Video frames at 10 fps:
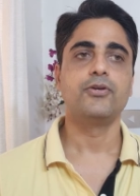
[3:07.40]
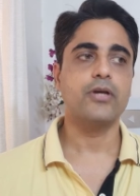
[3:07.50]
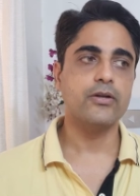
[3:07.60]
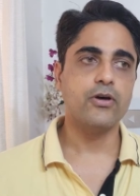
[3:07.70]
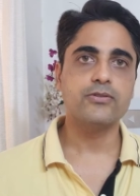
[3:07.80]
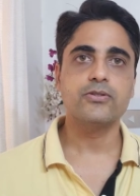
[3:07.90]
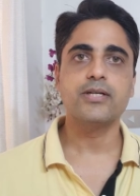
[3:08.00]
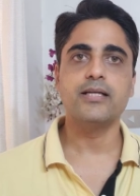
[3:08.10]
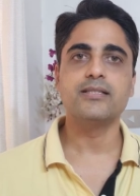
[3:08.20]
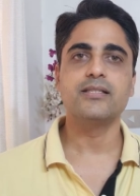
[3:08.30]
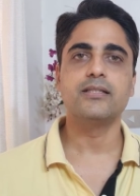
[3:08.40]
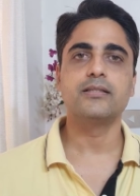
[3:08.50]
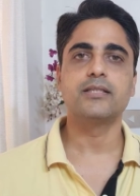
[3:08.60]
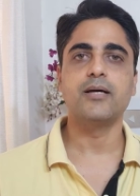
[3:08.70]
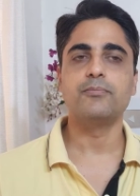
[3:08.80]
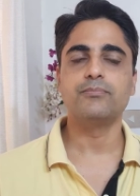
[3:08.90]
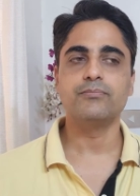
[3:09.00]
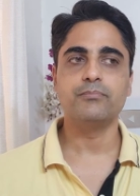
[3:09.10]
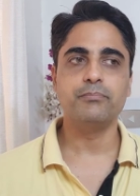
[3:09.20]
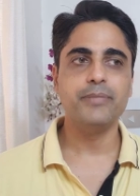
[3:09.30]
You can also consider some
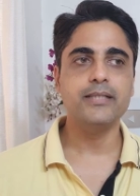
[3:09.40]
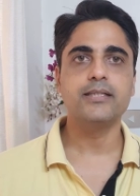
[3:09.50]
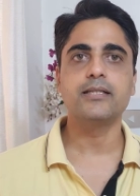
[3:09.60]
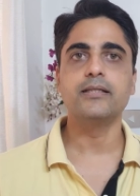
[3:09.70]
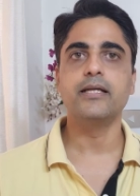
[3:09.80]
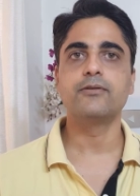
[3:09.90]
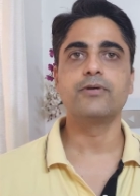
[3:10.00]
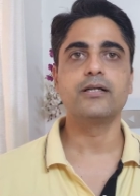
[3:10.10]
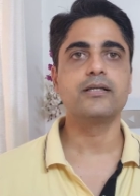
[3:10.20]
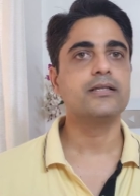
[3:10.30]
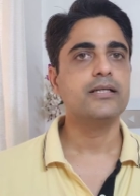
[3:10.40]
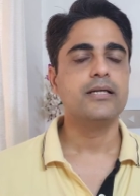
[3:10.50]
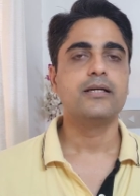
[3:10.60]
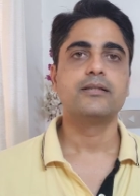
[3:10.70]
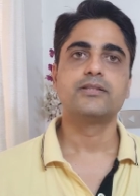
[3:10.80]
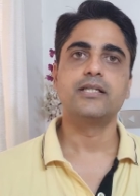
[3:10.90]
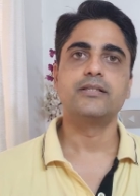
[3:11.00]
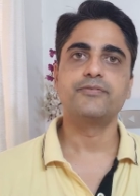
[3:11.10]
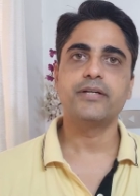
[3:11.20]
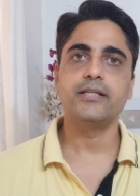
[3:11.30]
basic network
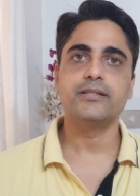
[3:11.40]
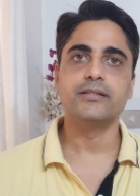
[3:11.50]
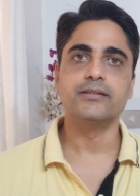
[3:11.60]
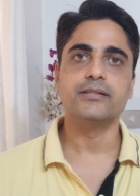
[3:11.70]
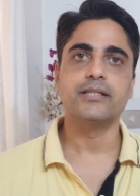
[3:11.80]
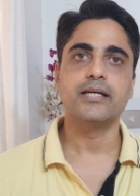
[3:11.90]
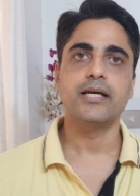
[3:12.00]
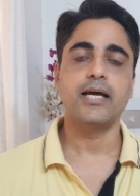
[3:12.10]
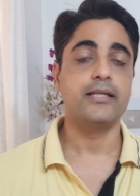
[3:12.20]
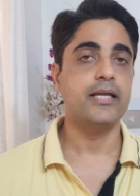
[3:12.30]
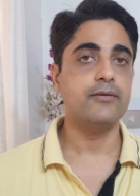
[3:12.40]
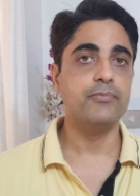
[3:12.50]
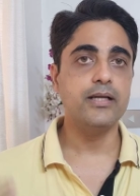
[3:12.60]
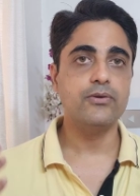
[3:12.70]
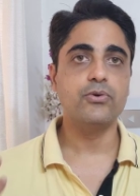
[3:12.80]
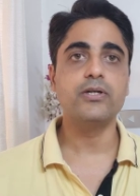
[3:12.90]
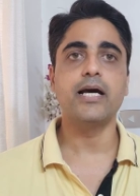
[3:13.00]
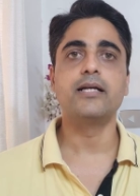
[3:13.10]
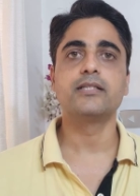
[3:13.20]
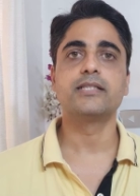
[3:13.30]
certifications and that build good
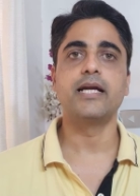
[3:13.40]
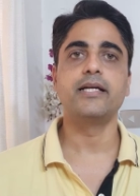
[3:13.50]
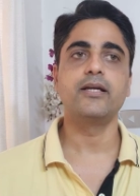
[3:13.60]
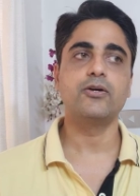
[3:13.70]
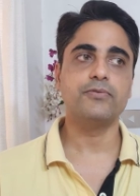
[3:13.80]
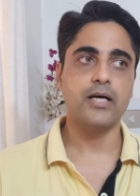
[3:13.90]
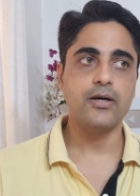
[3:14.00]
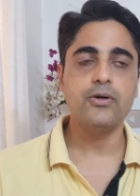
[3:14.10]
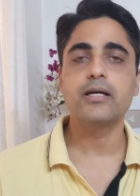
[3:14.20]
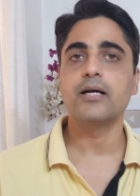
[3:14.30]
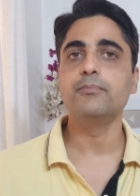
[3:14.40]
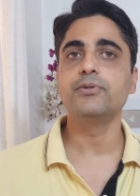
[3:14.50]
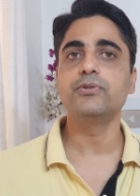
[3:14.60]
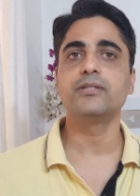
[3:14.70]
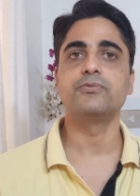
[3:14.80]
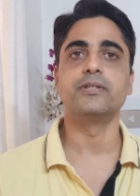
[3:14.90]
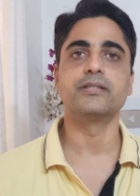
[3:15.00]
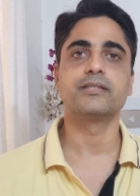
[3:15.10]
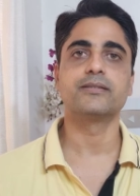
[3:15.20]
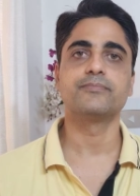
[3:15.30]
understanding of how a computer
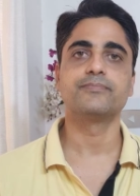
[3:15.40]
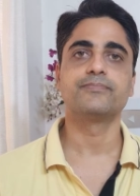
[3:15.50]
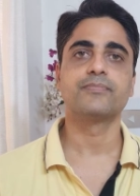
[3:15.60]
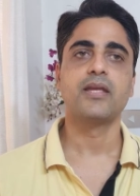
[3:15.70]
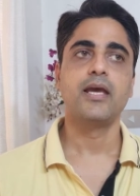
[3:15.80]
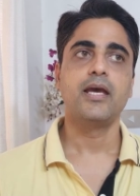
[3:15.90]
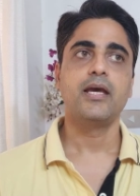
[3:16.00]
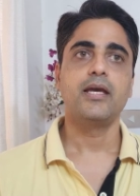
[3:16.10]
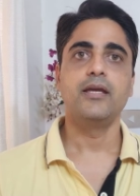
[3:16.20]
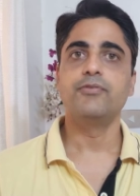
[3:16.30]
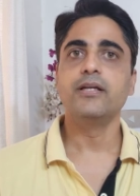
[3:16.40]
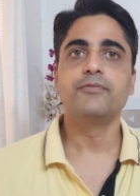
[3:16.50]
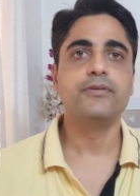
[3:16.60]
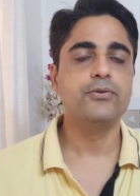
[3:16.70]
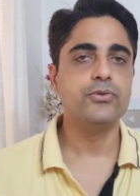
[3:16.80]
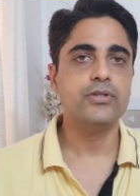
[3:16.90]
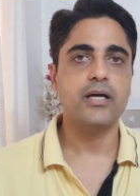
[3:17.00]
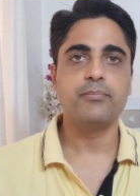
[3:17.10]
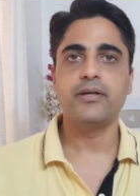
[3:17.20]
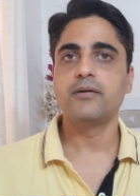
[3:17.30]
works. Even if you don't
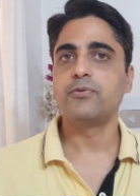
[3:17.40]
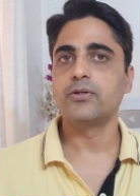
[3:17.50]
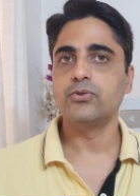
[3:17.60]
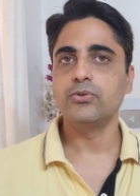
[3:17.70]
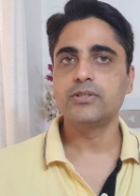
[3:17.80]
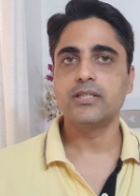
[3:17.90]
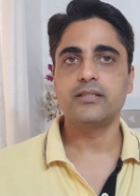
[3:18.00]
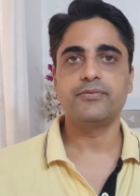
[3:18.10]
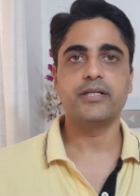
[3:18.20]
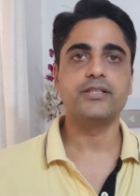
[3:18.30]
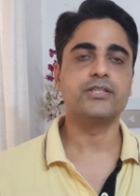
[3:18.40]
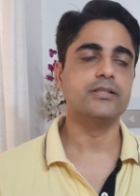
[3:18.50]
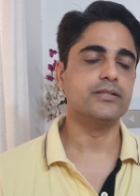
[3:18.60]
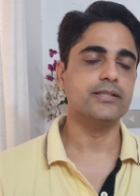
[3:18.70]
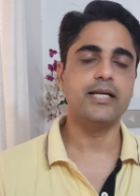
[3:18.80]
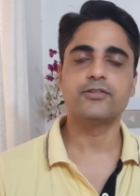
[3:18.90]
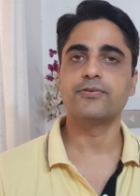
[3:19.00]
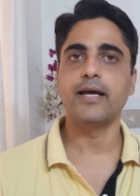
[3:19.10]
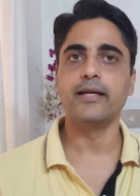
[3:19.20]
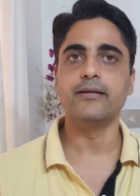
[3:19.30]
appear for those certifications, that's
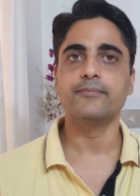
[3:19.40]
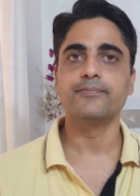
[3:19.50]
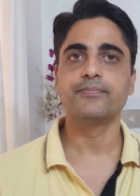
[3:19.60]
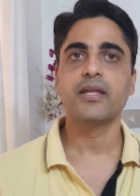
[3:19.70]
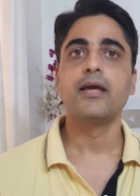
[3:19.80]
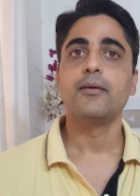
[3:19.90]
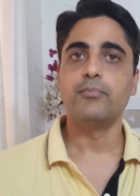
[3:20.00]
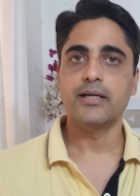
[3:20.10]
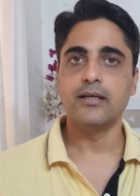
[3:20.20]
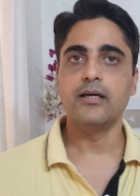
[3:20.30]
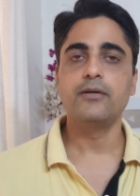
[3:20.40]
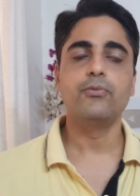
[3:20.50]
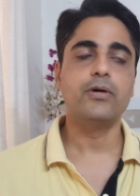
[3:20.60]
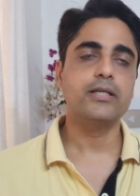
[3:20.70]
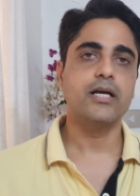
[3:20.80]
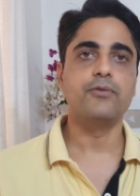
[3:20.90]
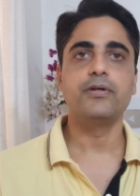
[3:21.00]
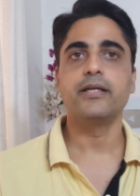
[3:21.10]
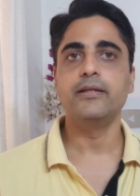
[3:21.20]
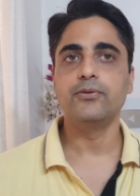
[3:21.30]
fine, but learn what
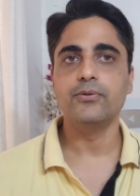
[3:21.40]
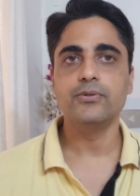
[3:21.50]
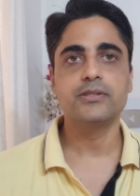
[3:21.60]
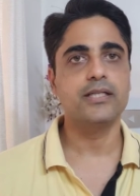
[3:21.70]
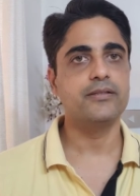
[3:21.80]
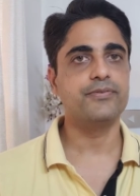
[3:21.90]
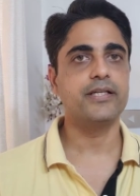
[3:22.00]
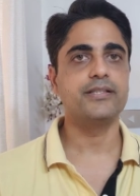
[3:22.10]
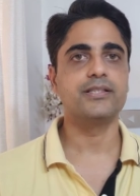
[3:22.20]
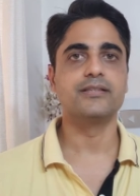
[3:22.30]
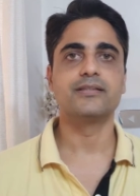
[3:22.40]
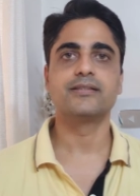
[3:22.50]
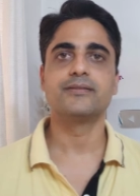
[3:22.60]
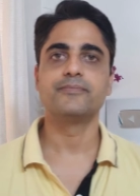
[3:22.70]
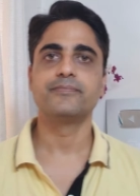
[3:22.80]
cover in those certifications.